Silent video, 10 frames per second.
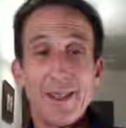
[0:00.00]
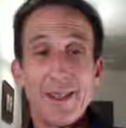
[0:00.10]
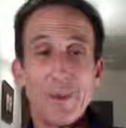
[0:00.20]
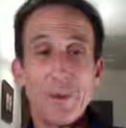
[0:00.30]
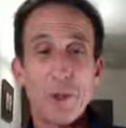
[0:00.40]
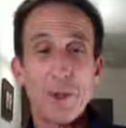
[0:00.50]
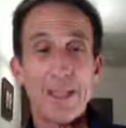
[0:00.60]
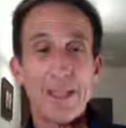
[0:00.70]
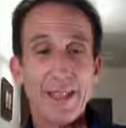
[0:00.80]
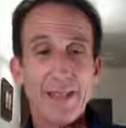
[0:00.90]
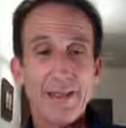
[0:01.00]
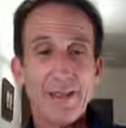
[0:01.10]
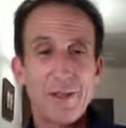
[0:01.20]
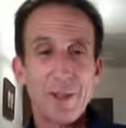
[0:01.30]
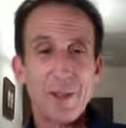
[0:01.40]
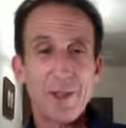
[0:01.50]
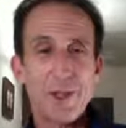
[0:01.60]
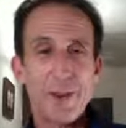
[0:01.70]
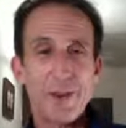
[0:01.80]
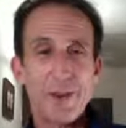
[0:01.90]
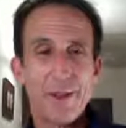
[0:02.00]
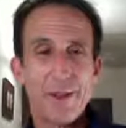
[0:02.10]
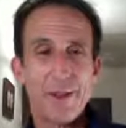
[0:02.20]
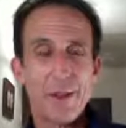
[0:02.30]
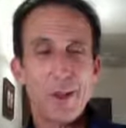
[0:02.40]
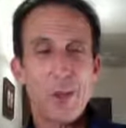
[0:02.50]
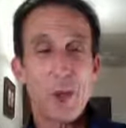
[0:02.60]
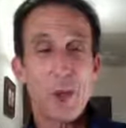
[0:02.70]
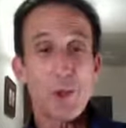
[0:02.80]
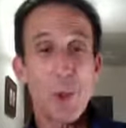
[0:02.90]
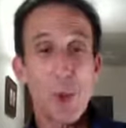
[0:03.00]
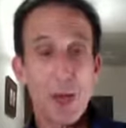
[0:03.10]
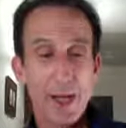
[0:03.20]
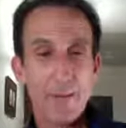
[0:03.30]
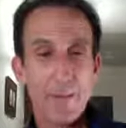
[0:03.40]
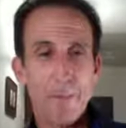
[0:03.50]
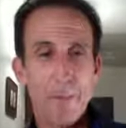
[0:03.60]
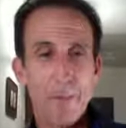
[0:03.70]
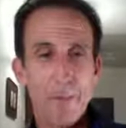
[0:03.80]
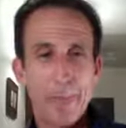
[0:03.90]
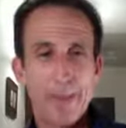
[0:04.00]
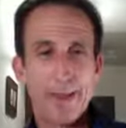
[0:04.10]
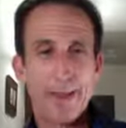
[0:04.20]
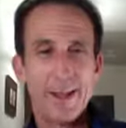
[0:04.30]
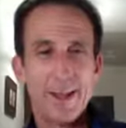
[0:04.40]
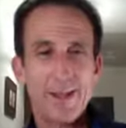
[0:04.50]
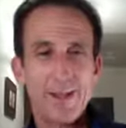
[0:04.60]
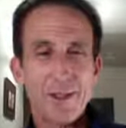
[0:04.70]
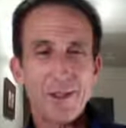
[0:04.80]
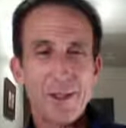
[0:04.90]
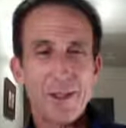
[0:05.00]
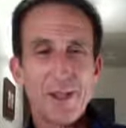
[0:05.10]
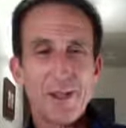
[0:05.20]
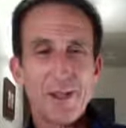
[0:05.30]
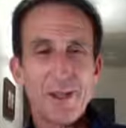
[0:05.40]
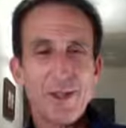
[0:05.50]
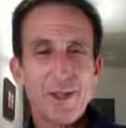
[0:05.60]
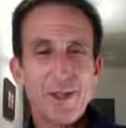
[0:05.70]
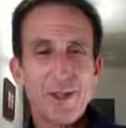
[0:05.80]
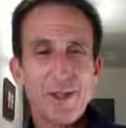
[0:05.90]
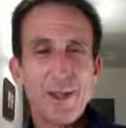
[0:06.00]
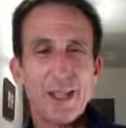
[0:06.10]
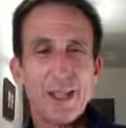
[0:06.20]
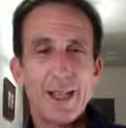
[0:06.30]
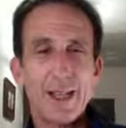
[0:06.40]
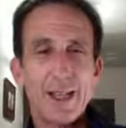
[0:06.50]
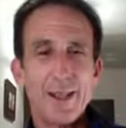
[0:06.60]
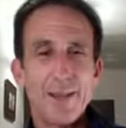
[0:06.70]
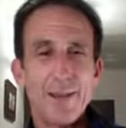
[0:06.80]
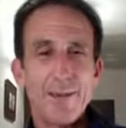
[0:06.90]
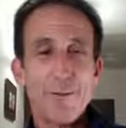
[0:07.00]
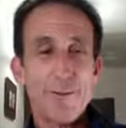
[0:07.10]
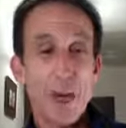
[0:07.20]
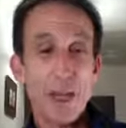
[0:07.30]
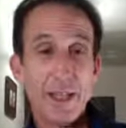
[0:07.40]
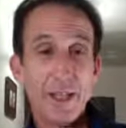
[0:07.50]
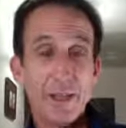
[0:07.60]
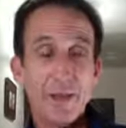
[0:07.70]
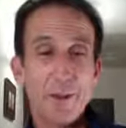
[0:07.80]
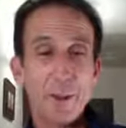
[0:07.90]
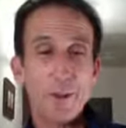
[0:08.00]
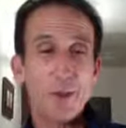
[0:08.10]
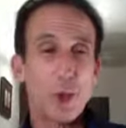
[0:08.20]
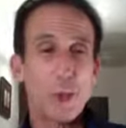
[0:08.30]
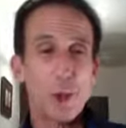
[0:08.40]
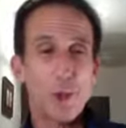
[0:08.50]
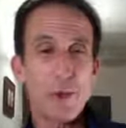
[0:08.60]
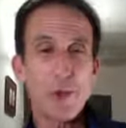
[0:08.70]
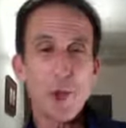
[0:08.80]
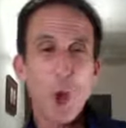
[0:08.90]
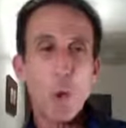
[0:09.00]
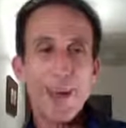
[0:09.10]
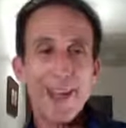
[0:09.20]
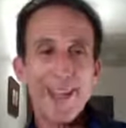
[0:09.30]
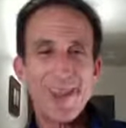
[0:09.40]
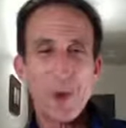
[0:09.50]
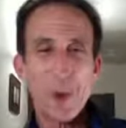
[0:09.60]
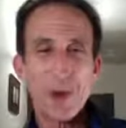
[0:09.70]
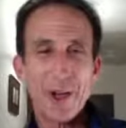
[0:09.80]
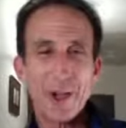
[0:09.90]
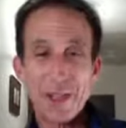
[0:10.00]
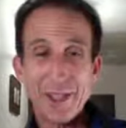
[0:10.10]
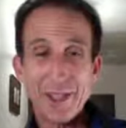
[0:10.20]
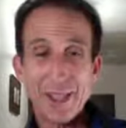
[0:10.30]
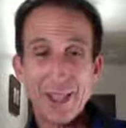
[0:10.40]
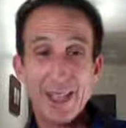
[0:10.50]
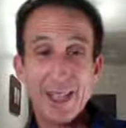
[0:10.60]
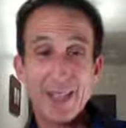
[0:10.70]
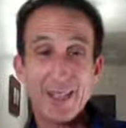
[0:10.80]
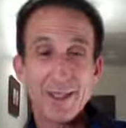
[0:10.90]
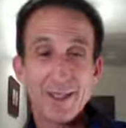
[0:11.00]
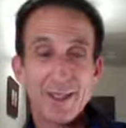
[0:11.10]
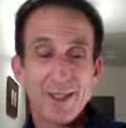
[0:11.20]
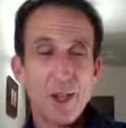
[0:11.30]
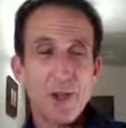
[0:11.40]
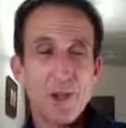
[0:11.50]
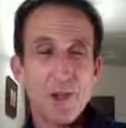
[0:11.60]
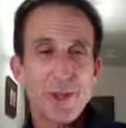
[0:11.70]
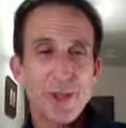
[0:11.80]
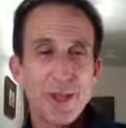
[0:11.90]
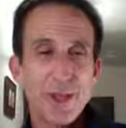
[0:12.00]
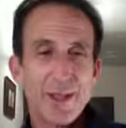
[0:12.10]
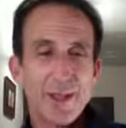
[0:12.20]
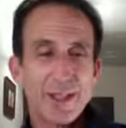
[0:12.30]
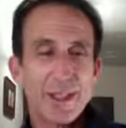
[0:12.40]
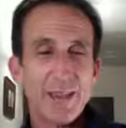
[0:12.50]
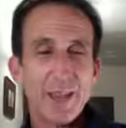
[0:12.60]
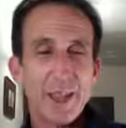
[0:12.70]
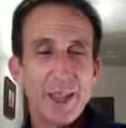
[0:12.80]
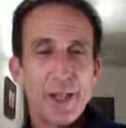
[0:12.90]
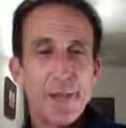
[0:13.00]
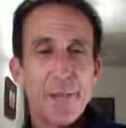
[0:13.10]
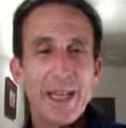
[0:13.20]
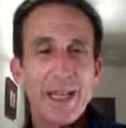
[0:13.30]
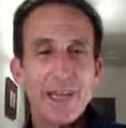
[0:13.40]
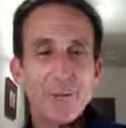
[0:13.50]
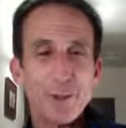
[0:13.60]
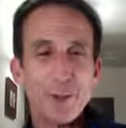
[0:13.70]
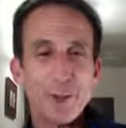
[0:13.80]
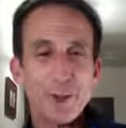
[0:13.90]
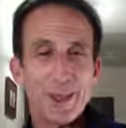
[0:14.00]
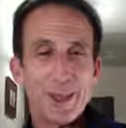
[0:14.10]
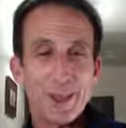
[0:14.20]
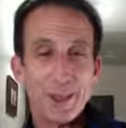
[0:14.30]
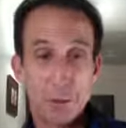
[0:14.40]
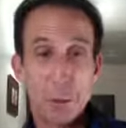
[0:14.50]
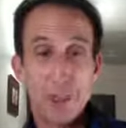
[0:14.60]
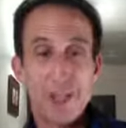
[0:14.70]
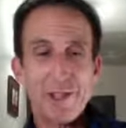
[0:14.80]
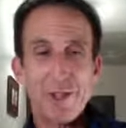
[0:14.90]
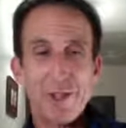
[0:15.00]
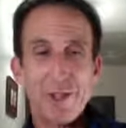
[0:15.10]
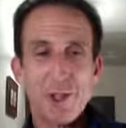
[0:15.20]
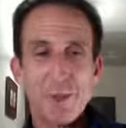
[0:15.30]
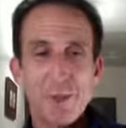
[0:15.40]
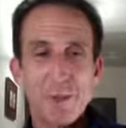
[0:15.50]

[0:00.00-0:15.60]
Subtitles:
relating to each other in a personal way. It certainly does involve finding the proverbial soulmate, or at least close and significant and meaningful relationships.